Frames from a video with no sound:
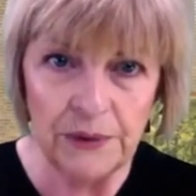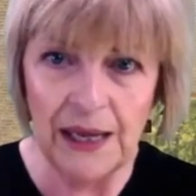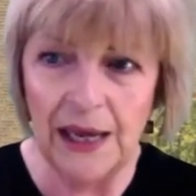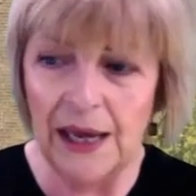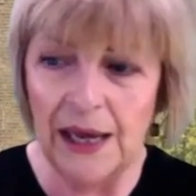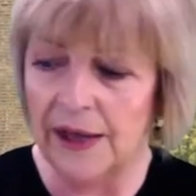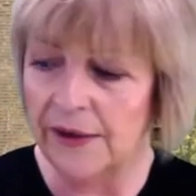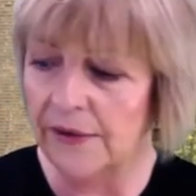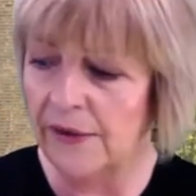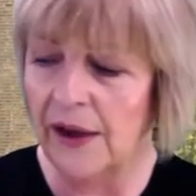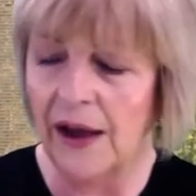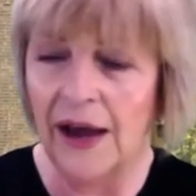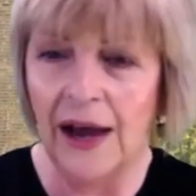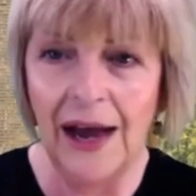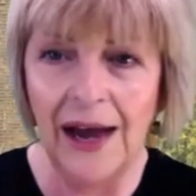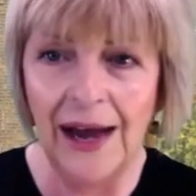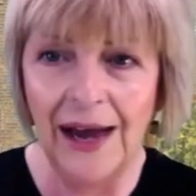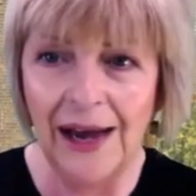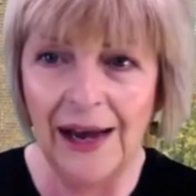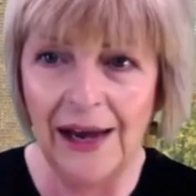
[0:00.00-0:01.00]
plan
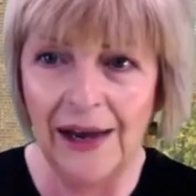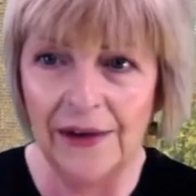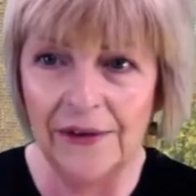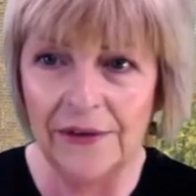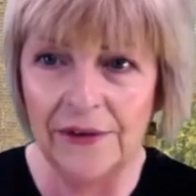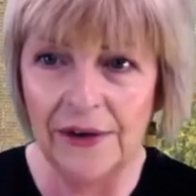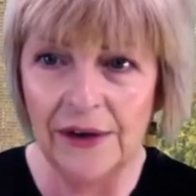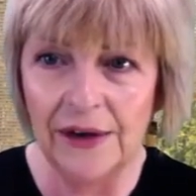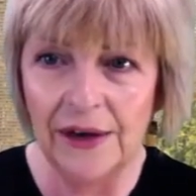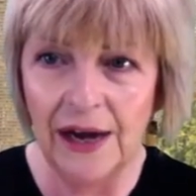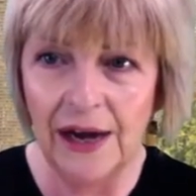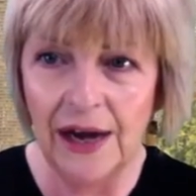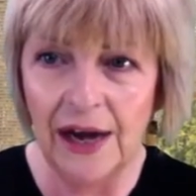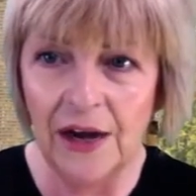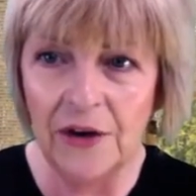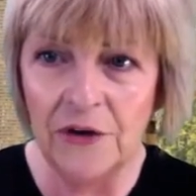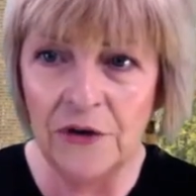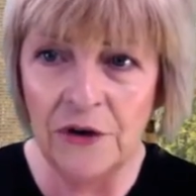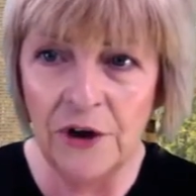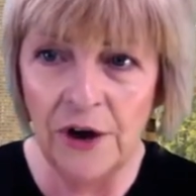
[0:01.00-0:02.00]
ahead
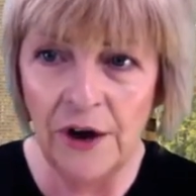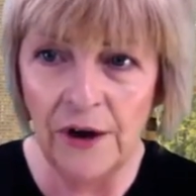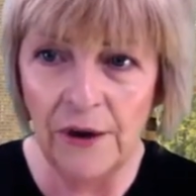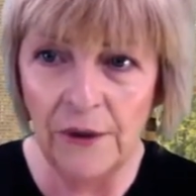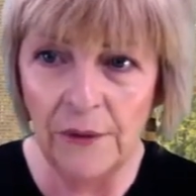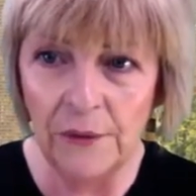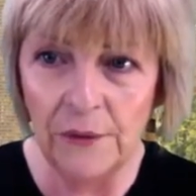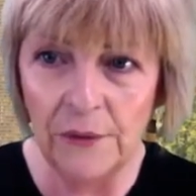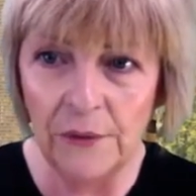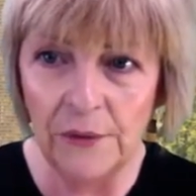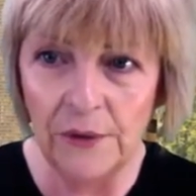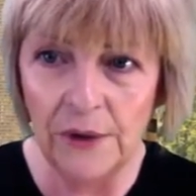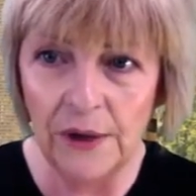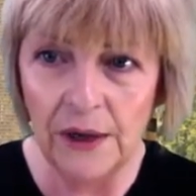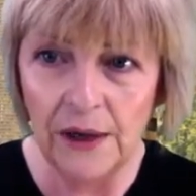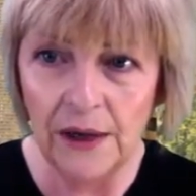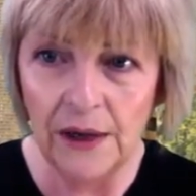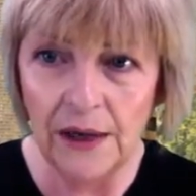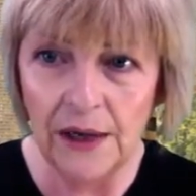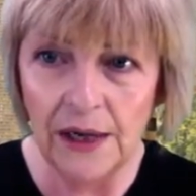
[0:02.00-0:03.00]
and know
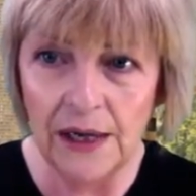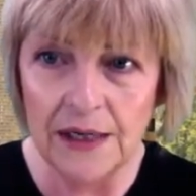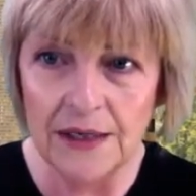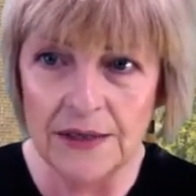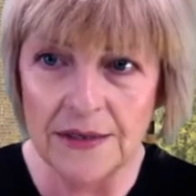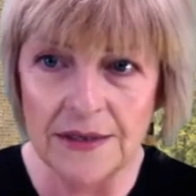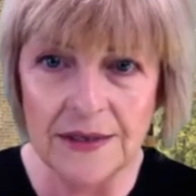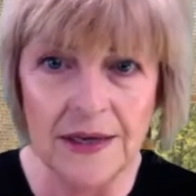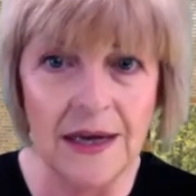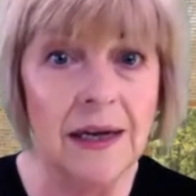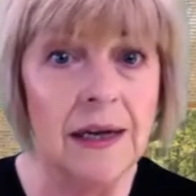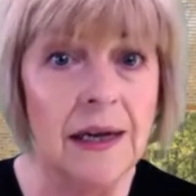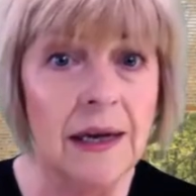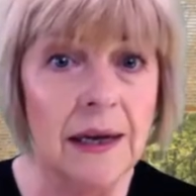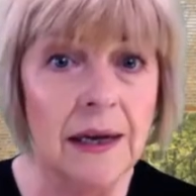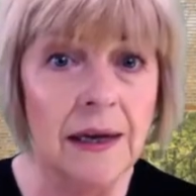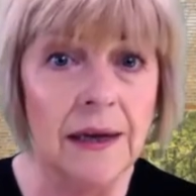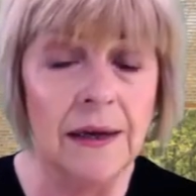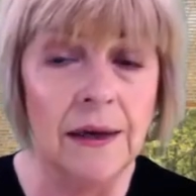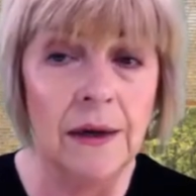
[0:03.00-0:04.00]

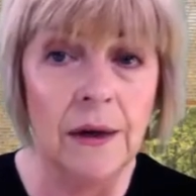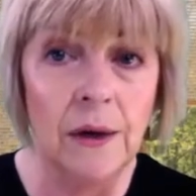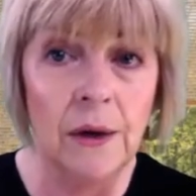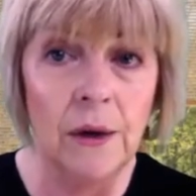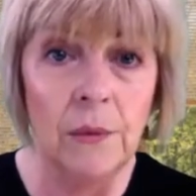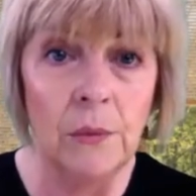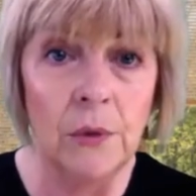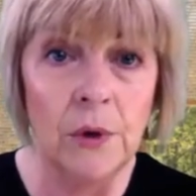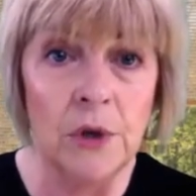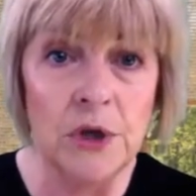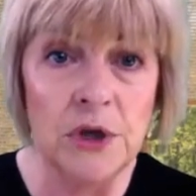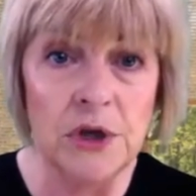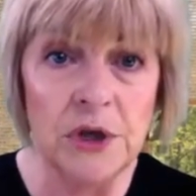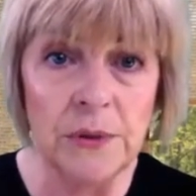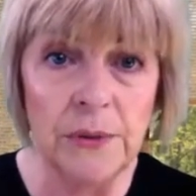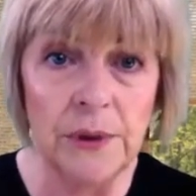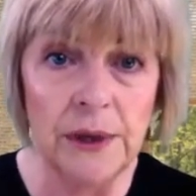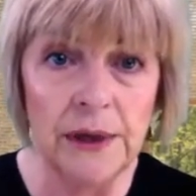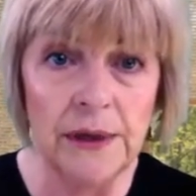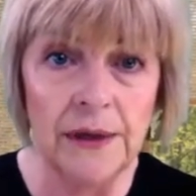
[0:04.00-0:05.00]
exactly what you're
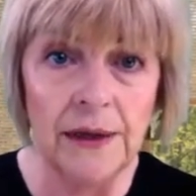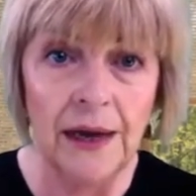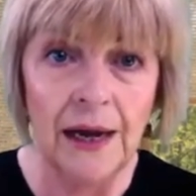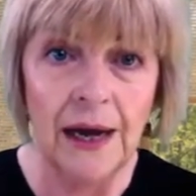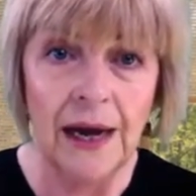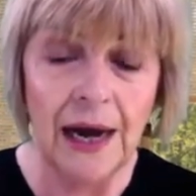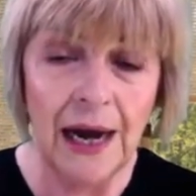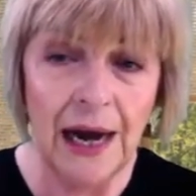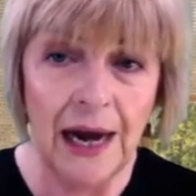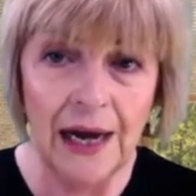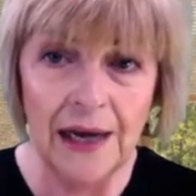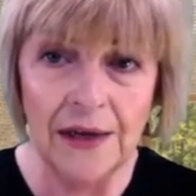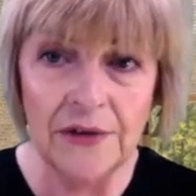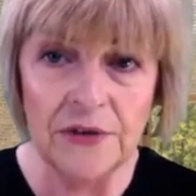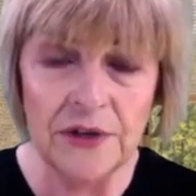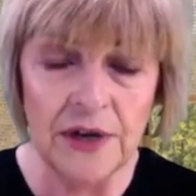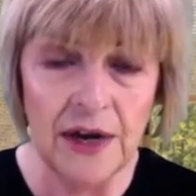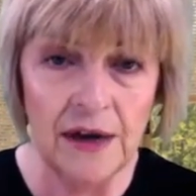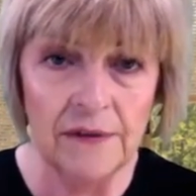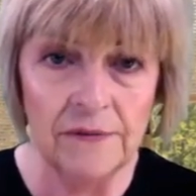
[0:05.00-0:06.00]
doing
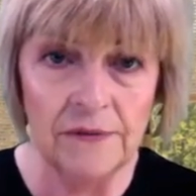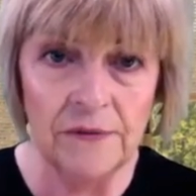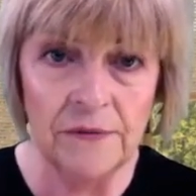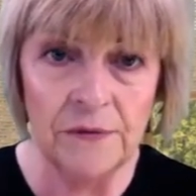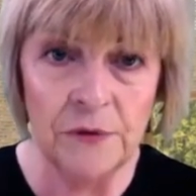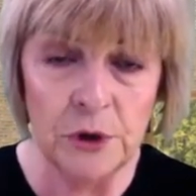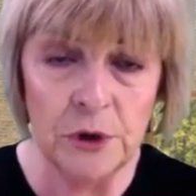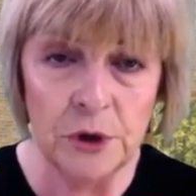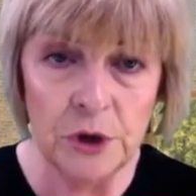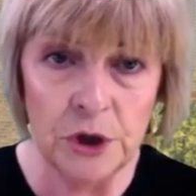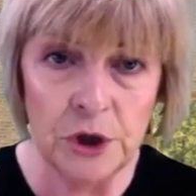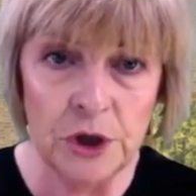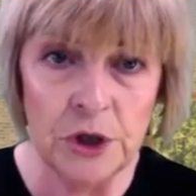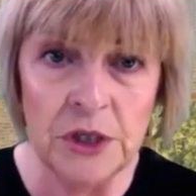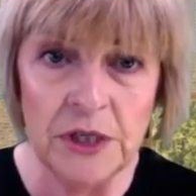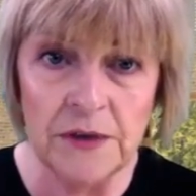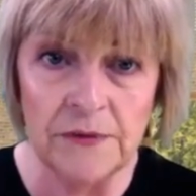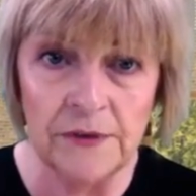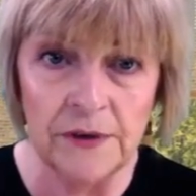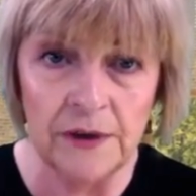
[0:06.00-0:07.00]
and to have a foot in
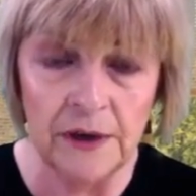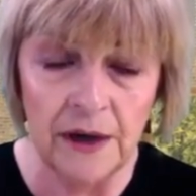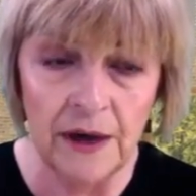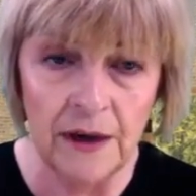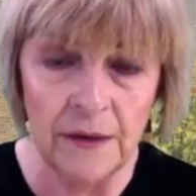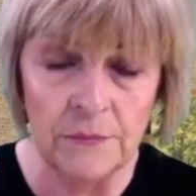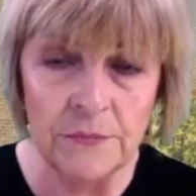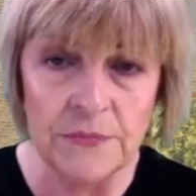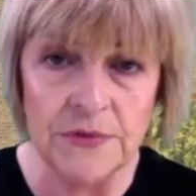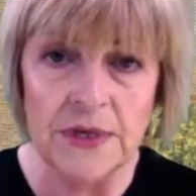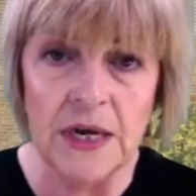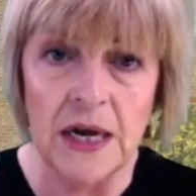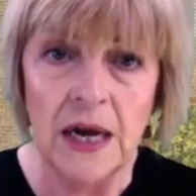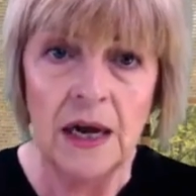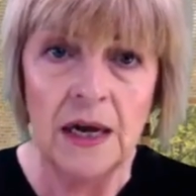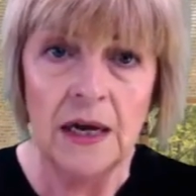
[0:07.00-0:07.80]
two different camps.